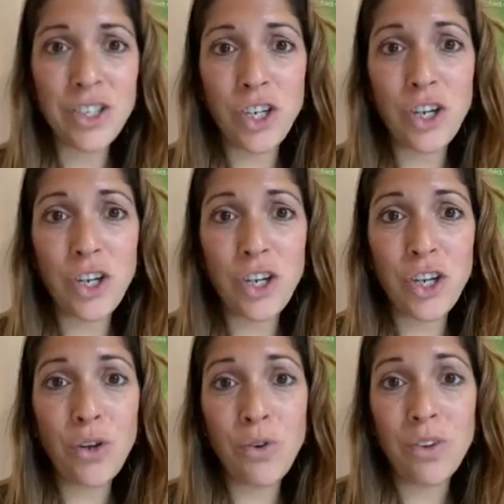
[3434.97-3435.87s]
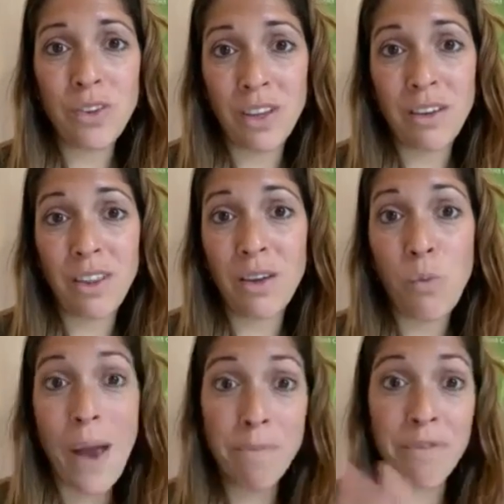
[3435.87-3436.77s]
to the
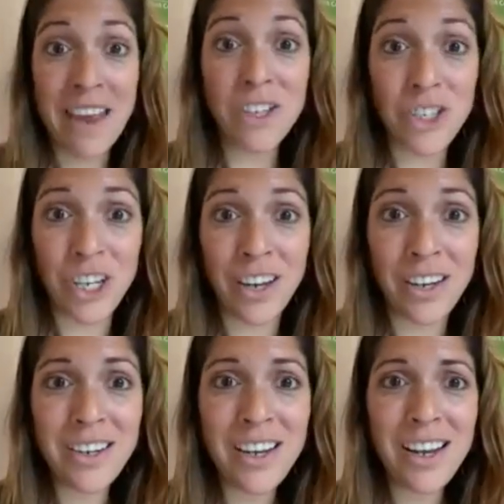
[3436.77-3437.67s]
webvention,